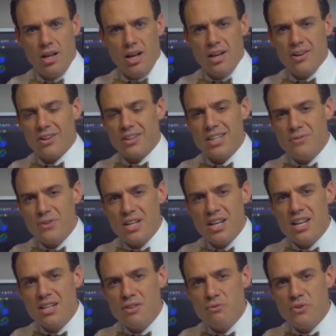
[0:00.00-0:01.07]
and are giving
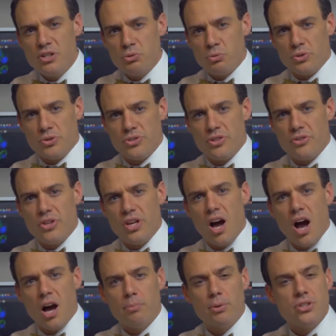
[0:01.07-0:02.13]
individuals the
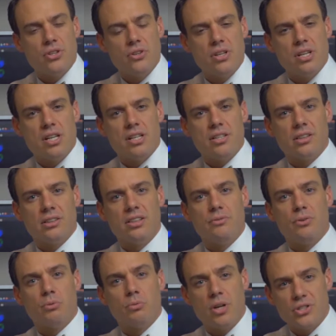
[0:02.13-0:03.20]
opportunity to
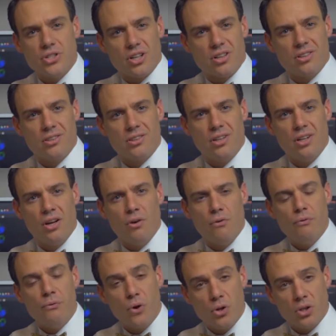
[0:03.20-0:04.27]
live a richer,
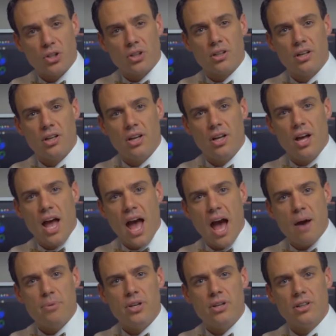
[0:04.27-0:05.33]
fuller,
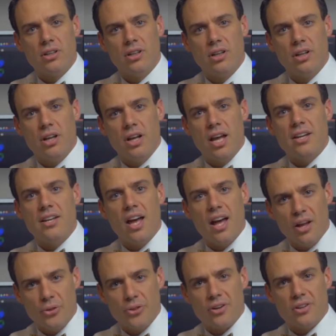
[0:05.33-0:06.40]
happier, and
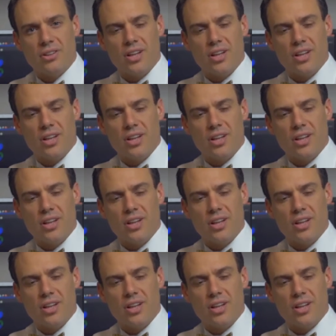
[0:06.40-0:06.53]
healthier